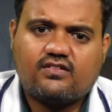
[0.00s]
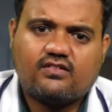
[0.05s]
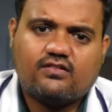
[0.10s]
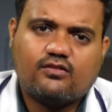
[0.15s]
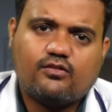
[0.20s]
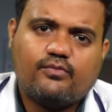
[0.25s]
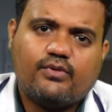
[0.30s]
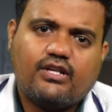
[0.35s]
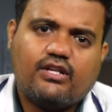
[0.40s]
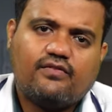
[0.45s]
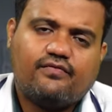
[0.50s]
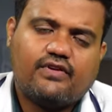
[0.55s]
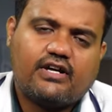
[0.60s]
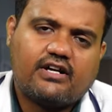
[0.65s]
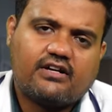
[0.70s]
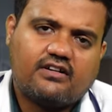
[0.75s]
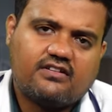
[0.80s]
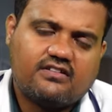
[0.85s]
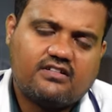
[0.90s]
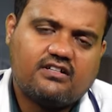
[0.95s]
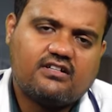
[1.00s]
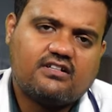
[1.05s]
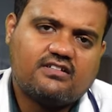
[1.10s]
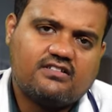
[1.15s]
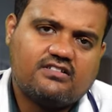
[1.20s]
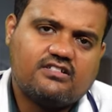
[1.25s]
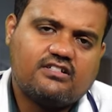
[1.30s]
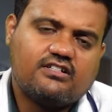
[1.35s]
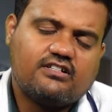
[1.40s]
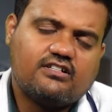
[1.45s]
So many factors are
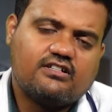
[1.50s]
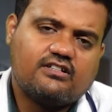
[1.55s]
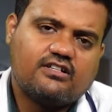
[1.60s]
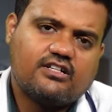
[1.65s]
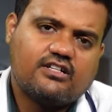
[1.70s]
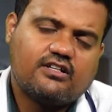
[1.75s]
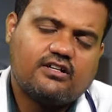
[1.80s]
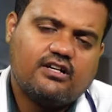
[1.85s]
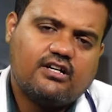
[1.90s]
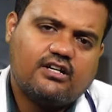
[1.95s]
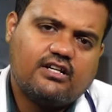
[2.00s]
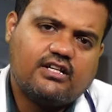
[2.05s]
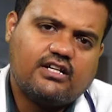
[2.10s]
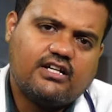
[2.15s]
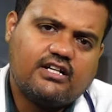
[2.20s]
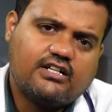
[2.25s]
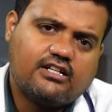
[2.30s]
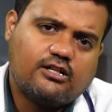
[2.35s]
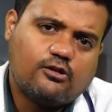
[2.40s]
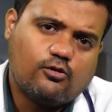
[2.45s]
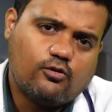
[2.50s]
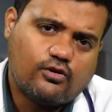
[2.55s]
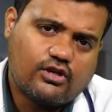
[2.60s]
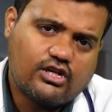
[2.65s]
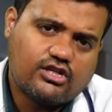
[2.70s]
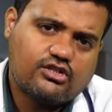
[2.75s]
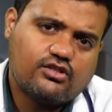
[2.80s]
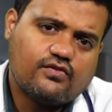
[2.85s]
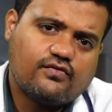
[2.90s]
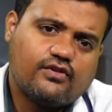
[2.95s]
considered in that regarding the
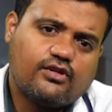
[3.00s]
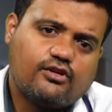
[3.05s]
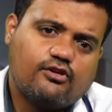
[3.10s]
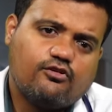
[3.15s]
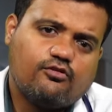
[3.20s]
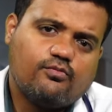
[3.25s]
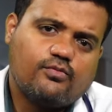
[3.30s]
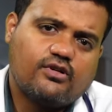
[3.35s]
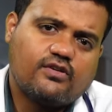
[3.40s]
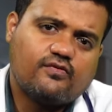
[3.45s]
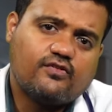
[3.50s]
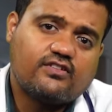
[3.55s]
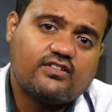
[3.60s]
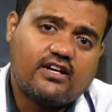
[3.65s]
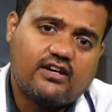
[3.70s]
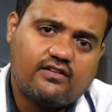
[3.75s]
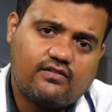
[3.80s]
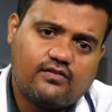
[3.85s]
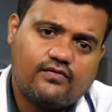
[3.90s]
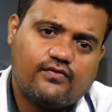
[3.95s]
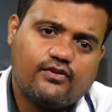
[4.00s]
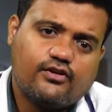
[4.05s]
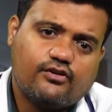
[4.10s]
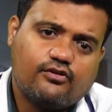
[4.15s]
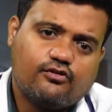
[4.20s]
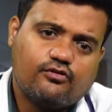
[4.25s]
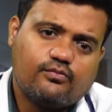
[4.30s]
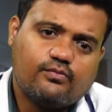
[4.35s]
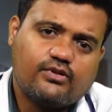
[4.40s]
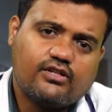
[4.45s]
location of the tumor, size of the
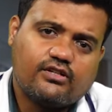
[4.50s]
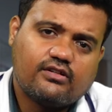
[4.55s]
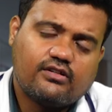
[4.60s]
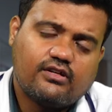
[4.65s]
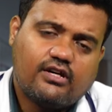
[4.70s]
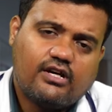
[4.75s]
tumor